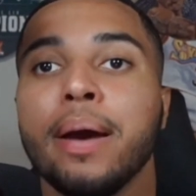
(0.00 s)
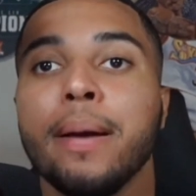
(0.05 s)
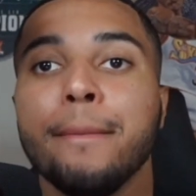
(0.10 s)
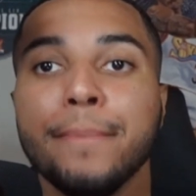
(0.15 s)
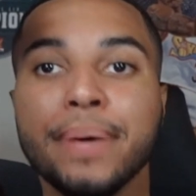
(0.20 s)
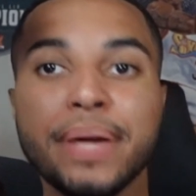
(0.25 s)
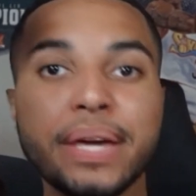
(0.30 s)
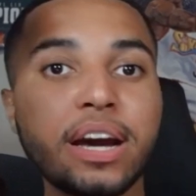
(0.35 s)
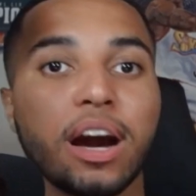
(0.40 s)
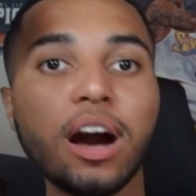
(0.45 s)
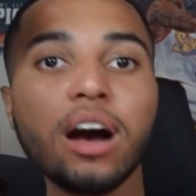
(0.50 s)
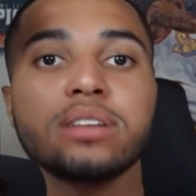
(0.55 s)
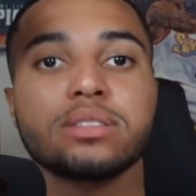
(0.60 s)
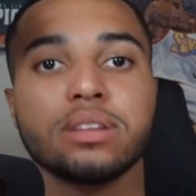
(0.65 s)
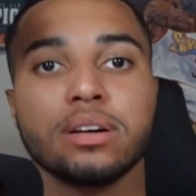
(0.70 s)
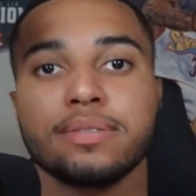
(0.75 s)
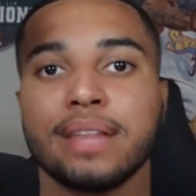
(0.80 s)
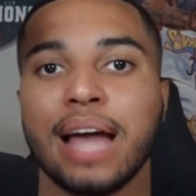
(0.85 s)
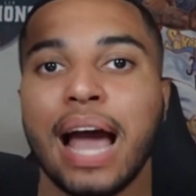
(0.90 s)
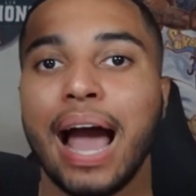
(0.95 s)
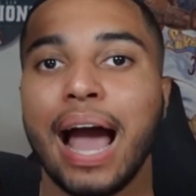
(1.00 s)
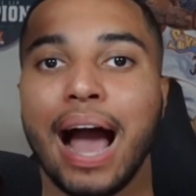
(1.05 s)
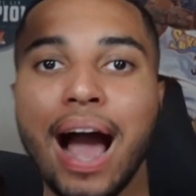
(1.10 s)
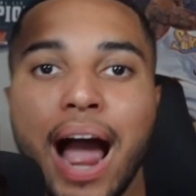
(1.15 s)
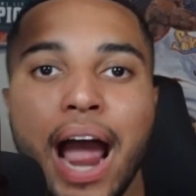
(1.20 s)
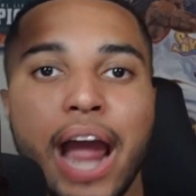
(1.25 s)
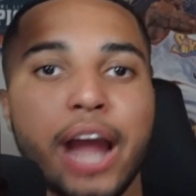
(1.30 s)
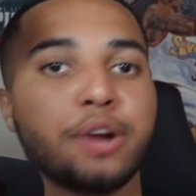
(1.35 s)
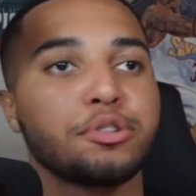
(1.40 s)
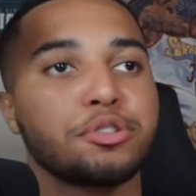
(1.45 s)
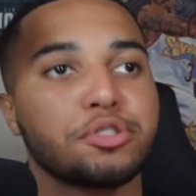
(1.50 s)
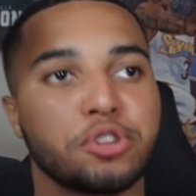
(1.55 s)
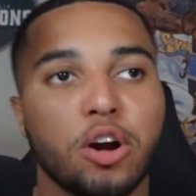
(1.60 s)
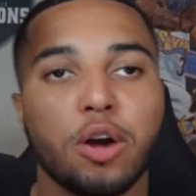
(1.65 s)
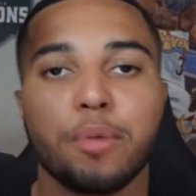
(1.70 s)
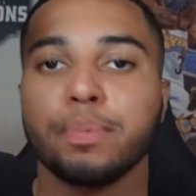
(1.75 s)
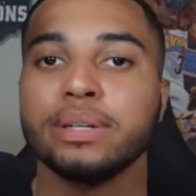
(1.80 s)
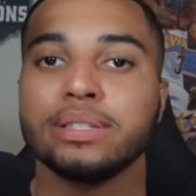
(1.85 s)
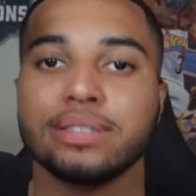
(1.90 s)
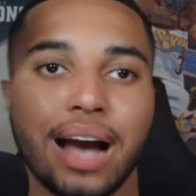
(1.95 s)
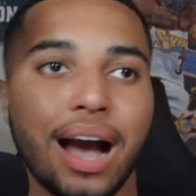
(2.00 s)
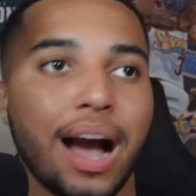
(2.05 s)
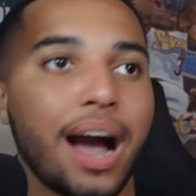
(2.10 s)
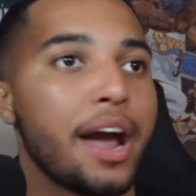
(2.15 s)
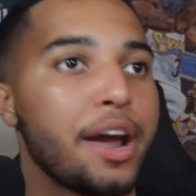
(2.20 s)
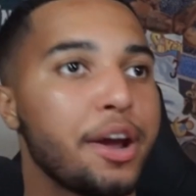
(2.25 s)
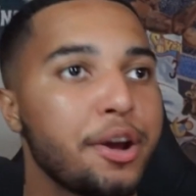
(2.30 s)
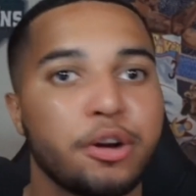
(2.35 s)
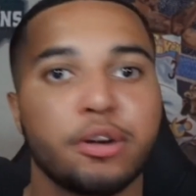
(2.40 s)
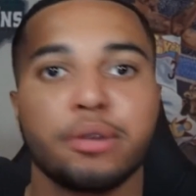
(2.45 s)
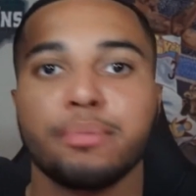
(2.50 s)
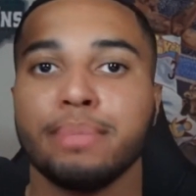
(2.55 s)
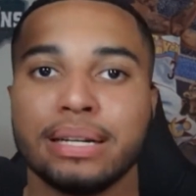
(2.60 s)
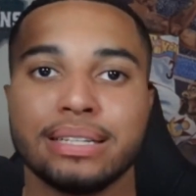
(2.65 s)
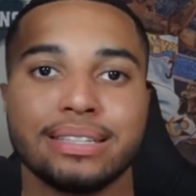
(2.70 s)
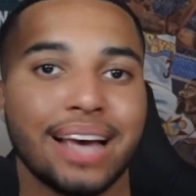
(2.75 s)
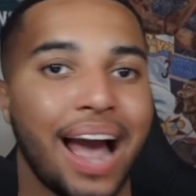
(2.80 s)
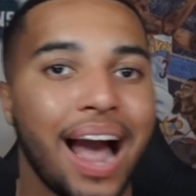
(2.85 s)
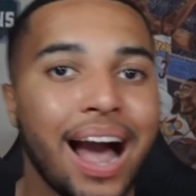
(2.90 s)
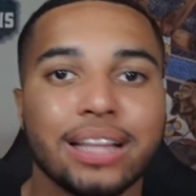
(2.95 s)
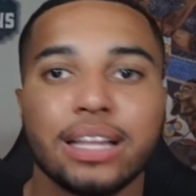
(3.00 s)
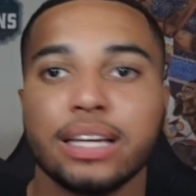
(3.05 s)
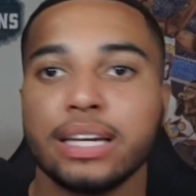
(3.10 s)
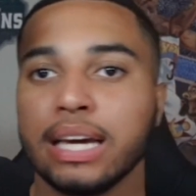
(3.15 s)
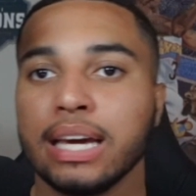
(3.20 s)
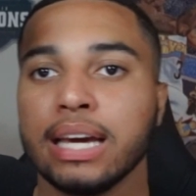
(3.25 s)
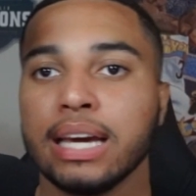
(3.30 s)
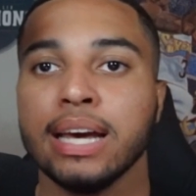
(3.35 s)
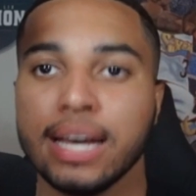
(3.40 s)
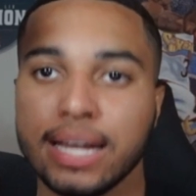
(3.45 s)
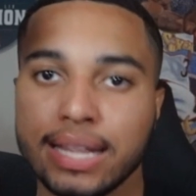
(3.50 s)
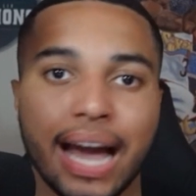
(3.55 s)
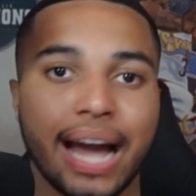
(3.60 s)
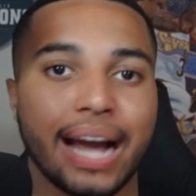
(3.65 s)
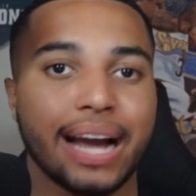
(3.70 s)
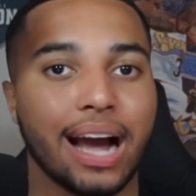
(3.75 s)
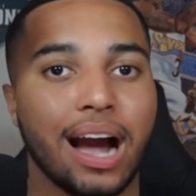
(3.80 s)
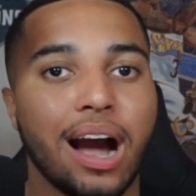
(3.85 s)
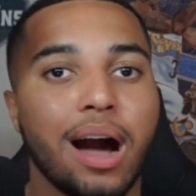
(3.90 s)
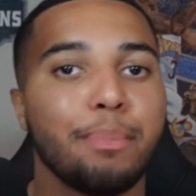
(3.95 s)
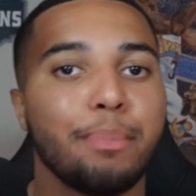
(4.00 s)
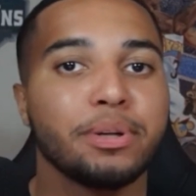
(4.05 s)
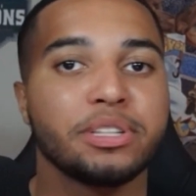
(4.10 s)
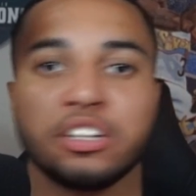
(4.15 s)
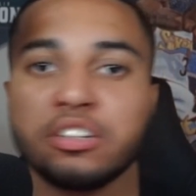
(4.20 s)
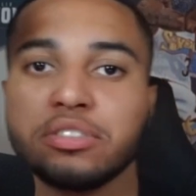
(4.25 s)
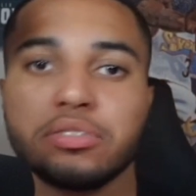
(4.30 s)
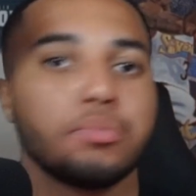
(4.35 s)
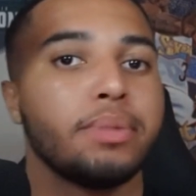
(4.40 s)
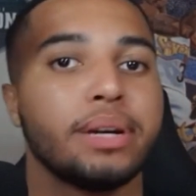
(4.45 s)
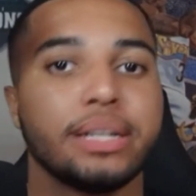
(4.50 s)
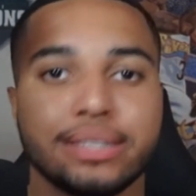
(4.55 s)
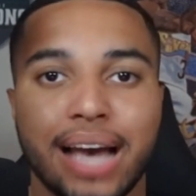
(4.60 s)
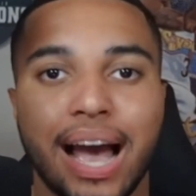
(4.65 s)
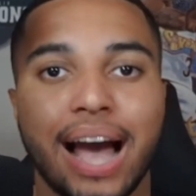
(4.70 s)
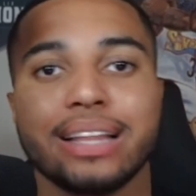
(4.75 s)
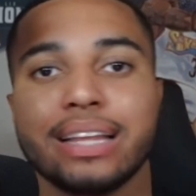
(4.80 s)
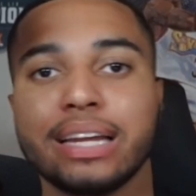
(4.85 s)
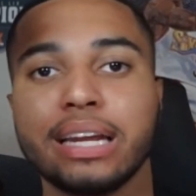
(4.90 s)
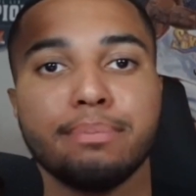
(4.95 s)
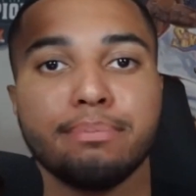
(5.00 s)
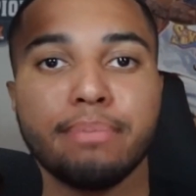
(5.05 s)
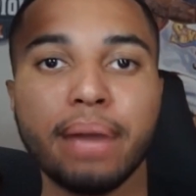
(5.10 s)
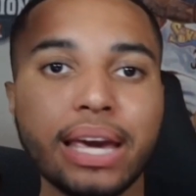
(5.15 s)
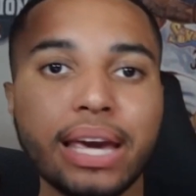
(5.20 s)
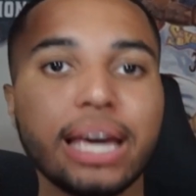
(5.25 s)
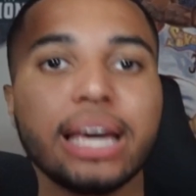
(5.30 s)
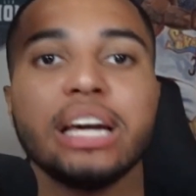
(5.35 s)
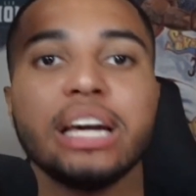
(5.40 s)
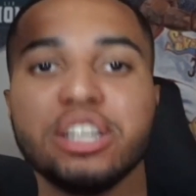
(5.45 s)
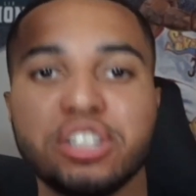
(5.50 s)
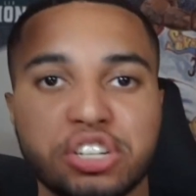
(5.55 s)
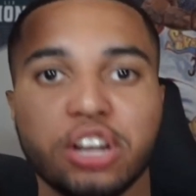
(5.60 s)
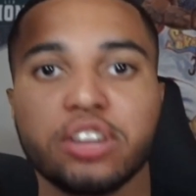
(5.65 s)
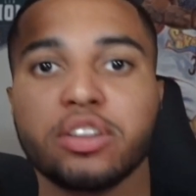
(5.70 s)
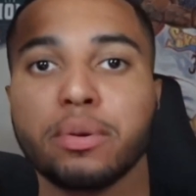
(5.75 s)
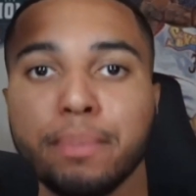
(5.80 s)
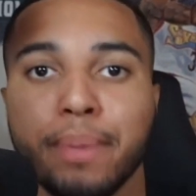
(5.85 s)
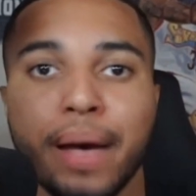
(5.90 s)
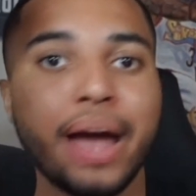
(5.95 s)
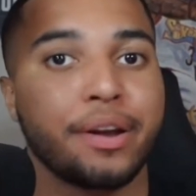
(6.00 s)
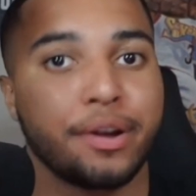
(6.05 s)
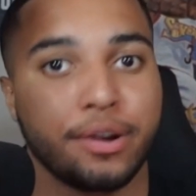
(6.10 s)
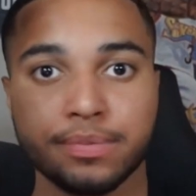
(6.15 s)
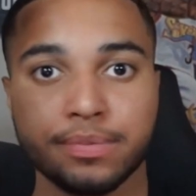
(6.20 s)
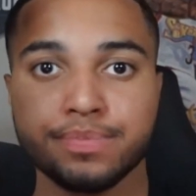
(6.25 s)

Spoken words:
because of that iron sharpens iron mentality, that competition mentality, making each other better.